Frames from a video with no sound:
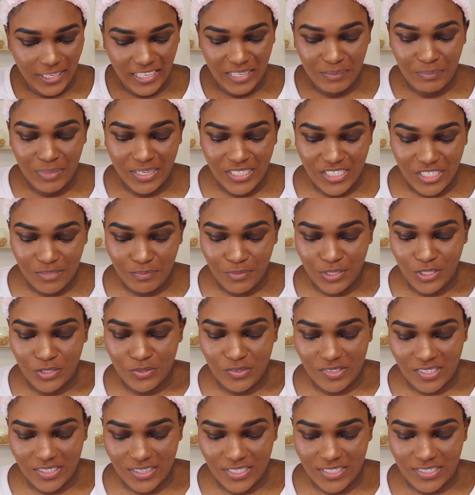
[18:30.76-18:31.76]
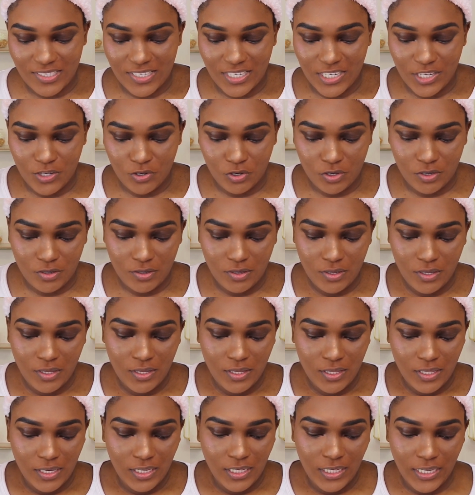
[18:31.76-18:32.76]
Imagine me using this little
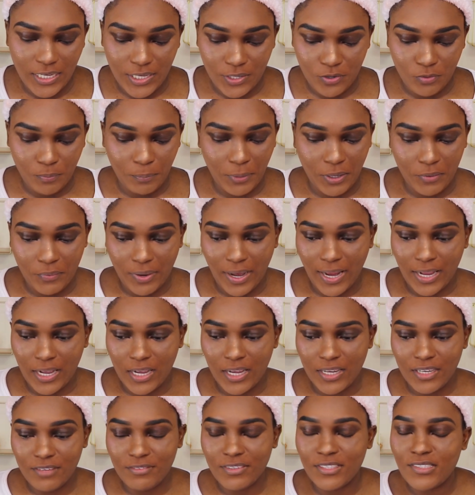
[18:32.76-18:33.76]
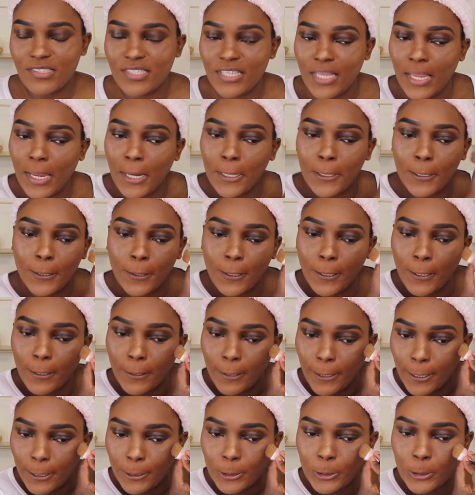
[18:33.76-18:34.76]
mirror. I can't even see anything,
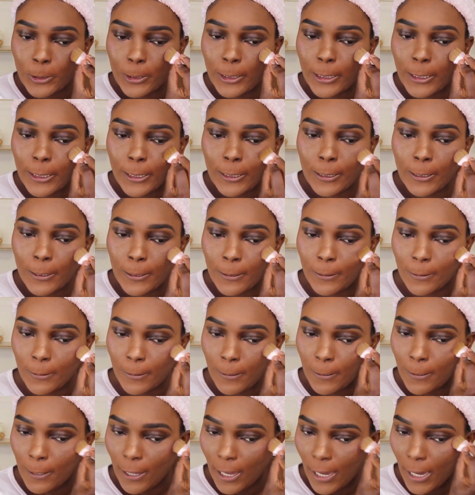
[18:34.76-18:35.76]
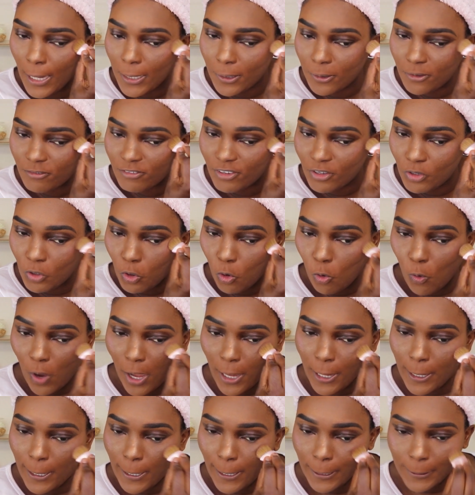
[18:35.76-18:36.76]
literally. I don't even know
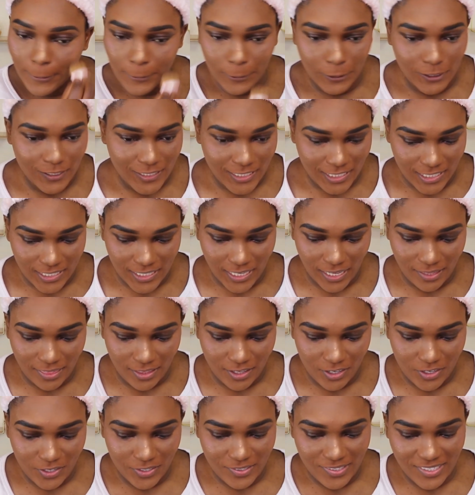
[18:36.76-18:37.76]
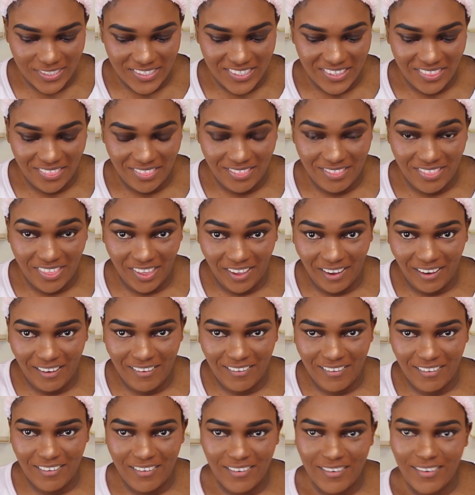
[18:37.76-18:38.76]
why I like using it. I think because it's
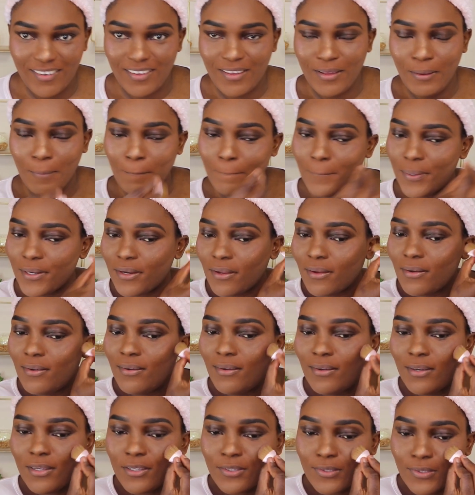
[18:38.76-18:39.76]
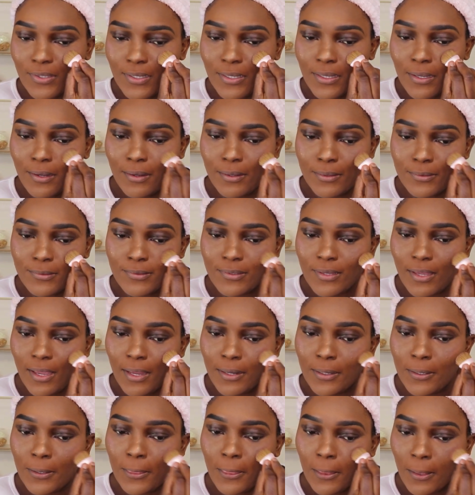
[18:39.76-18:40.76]
there, but I literally can't see
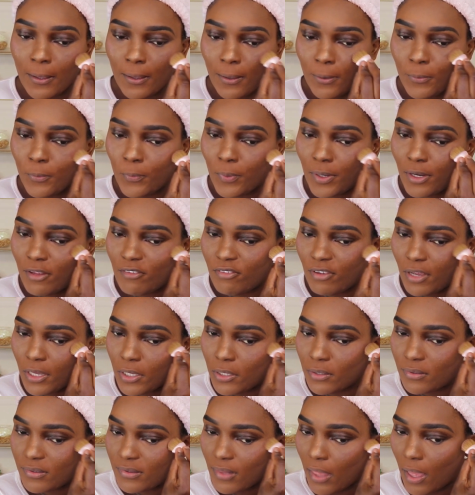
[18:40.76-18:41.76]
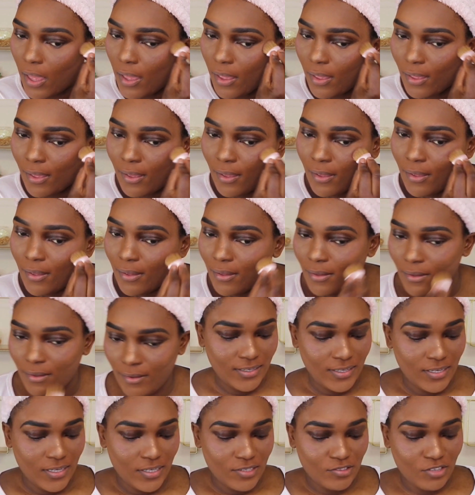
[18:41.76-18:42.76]
anything whenever I use that.
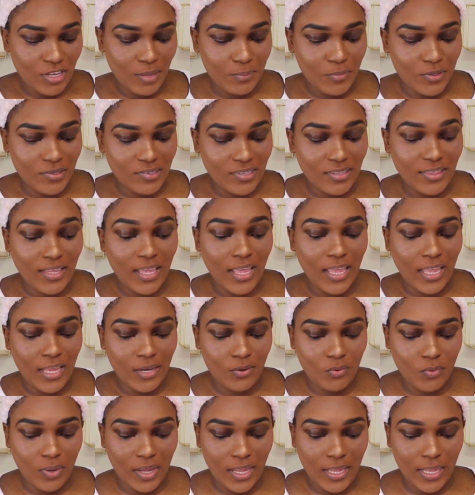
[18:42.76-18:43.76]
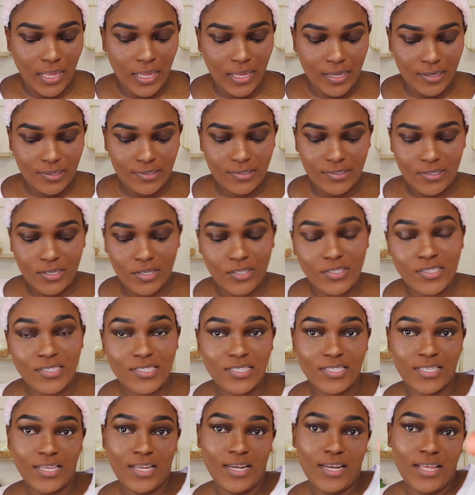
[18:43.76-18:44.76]
So I'm using the NYX
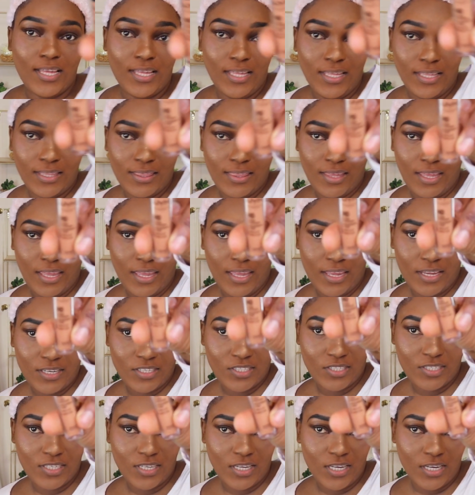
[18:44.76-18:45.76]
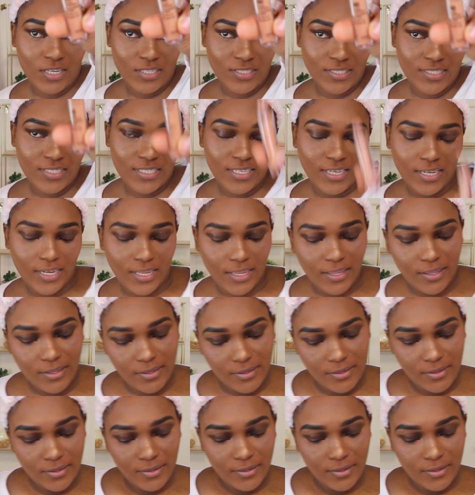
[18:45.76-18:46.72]
concealer, the HD concealer,